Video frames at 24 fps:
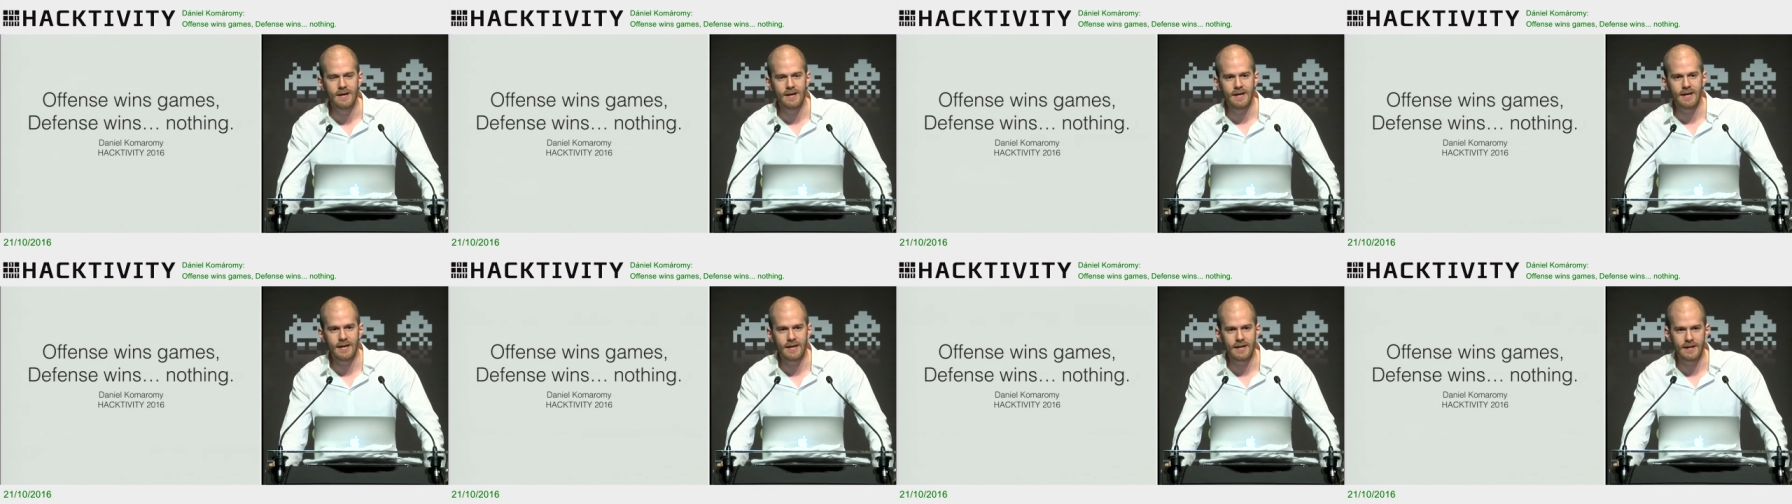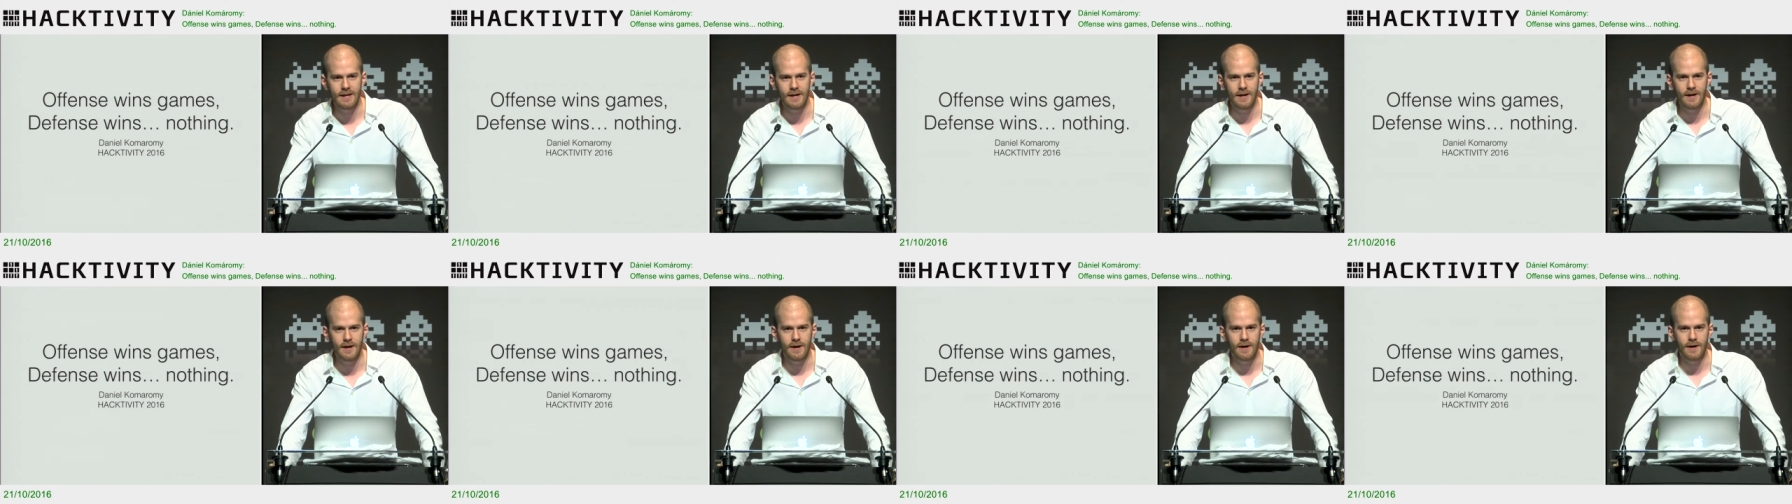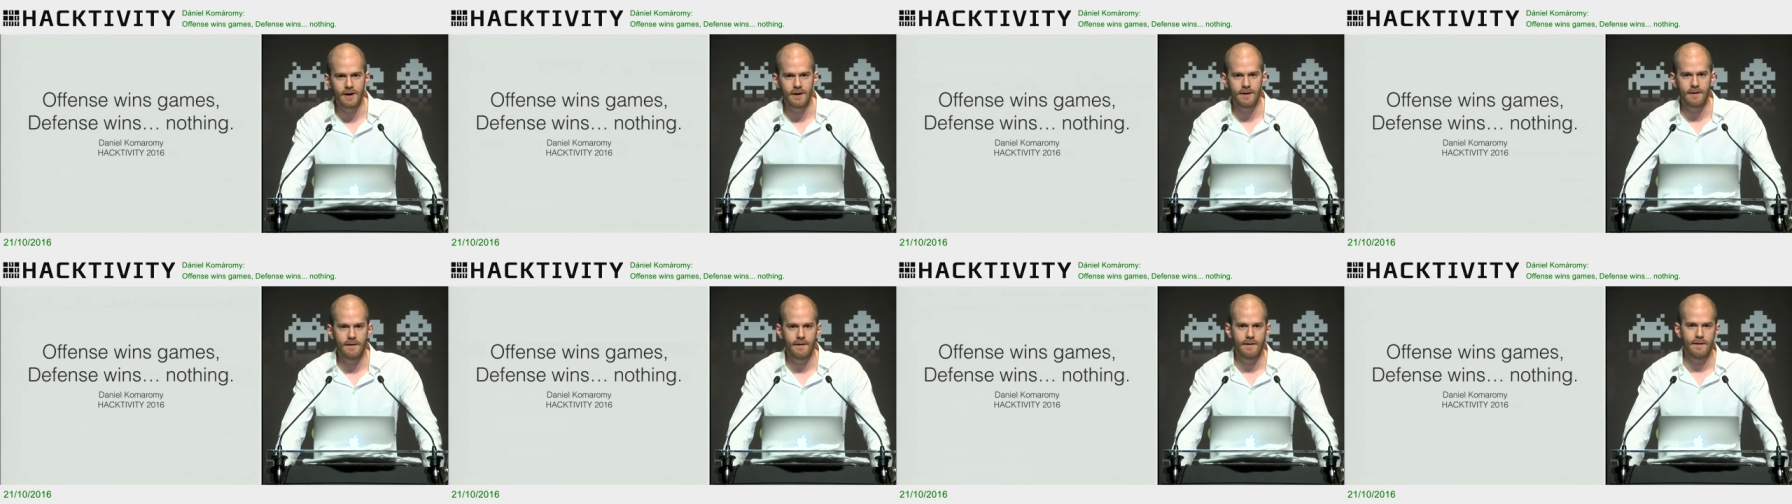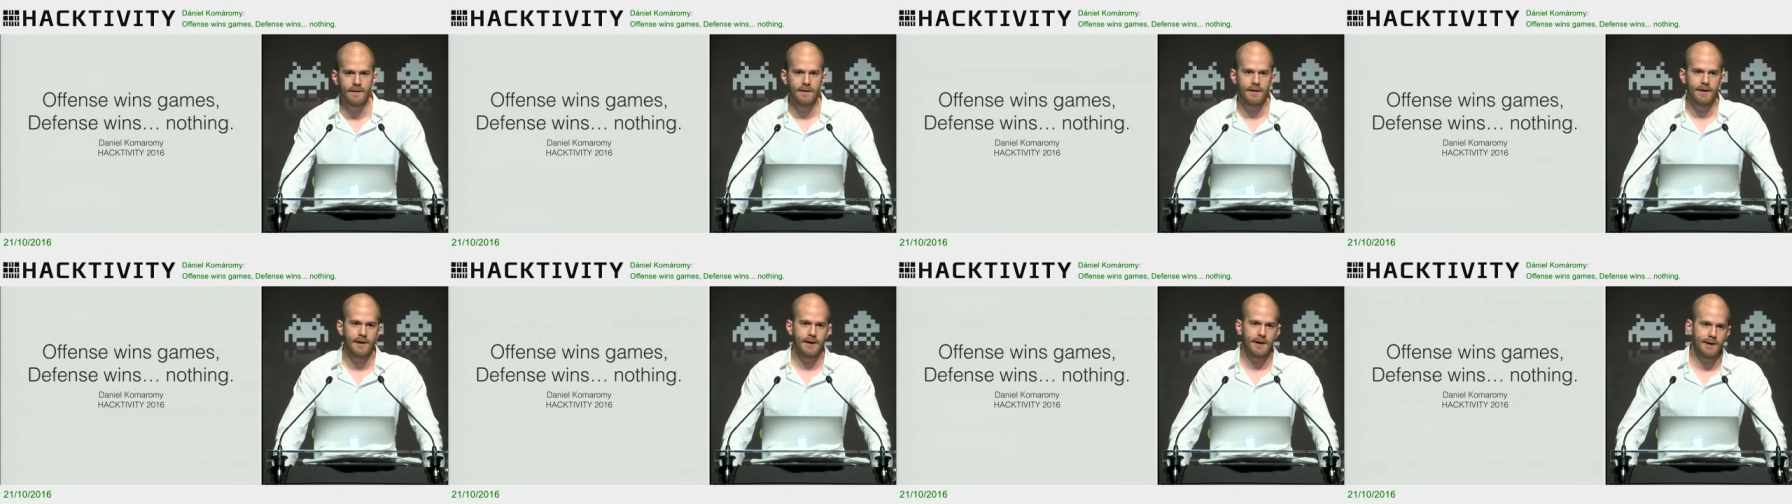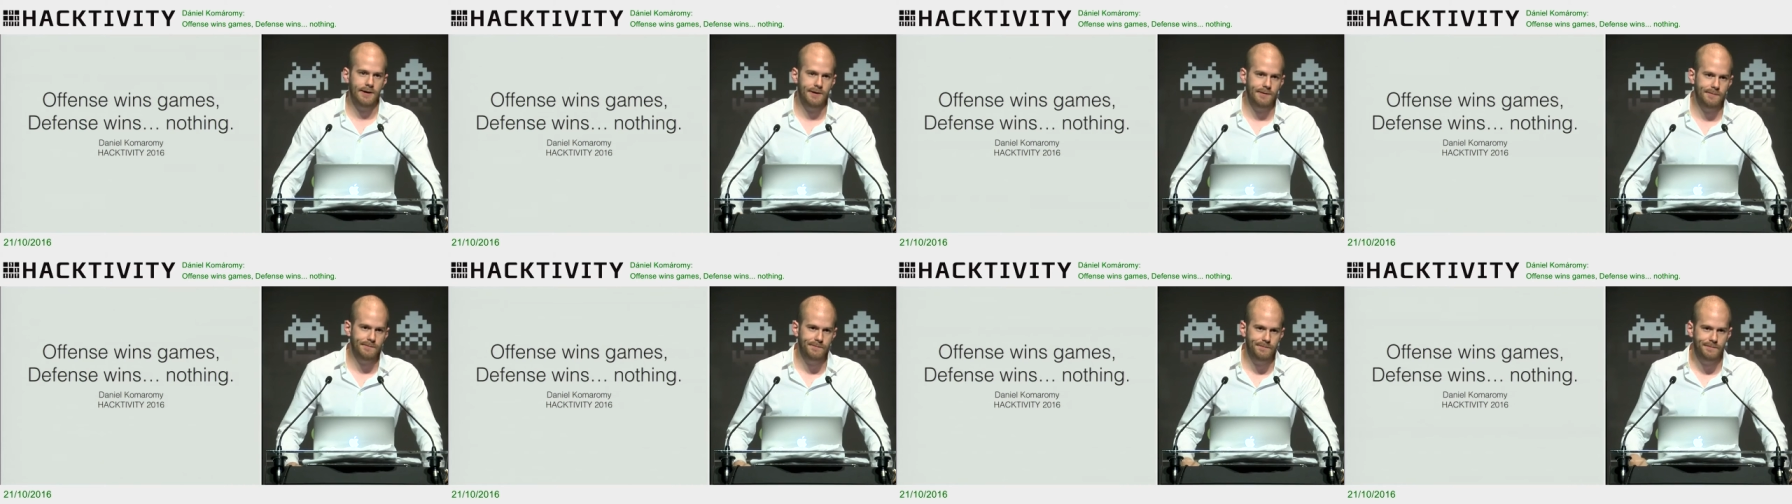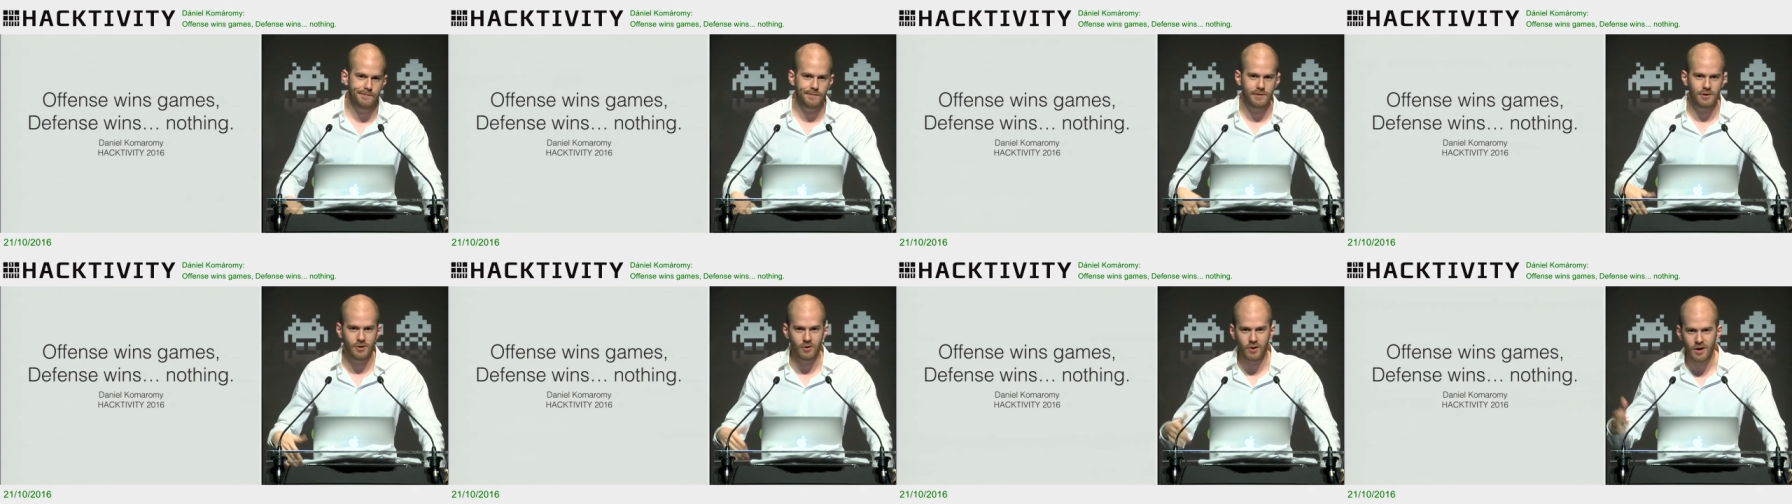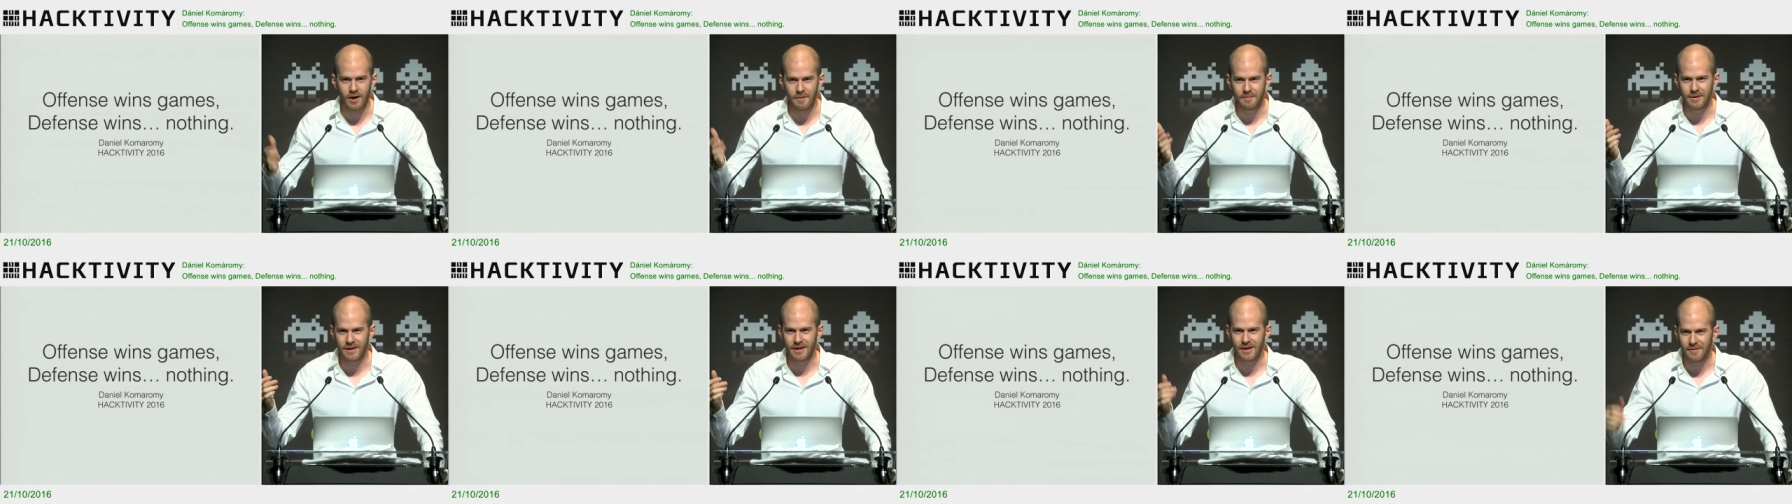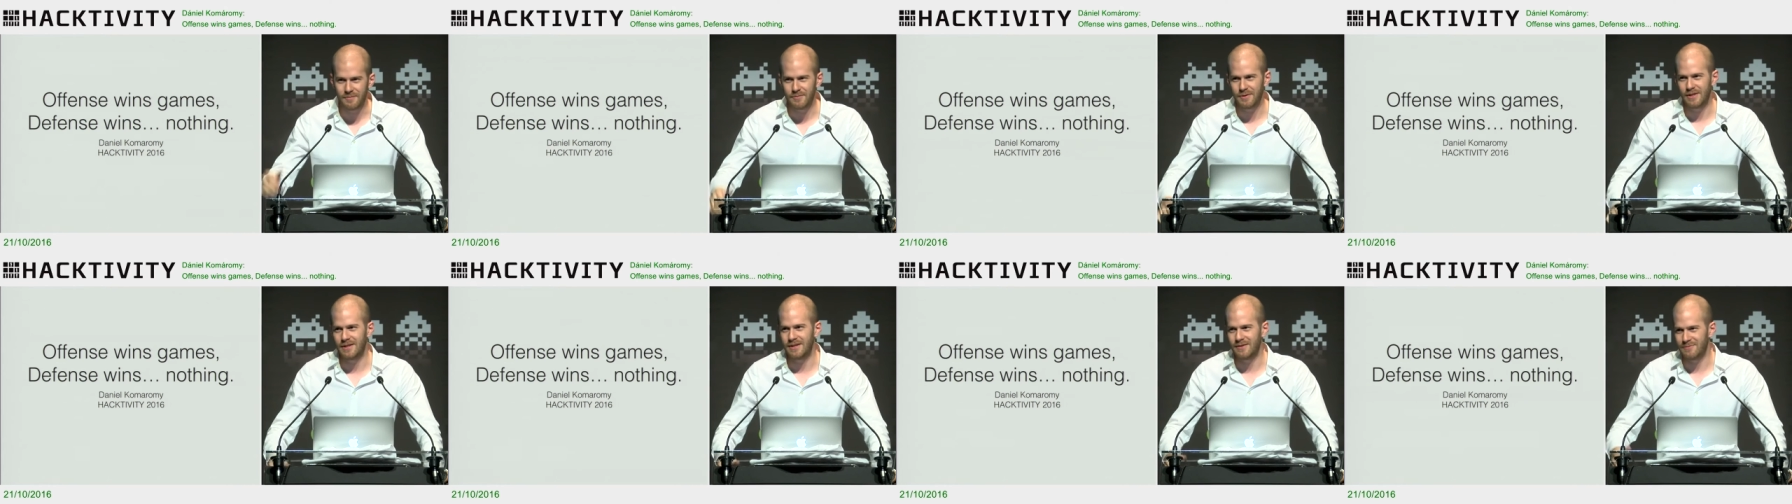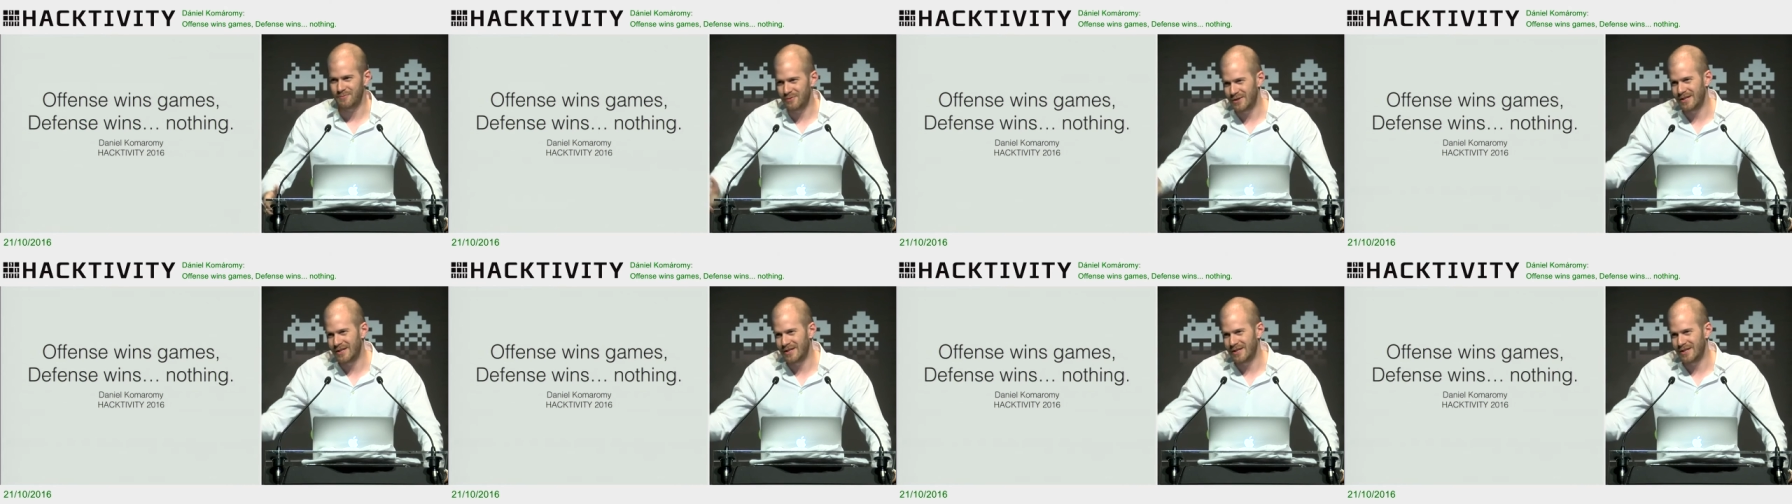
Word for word: in coming up with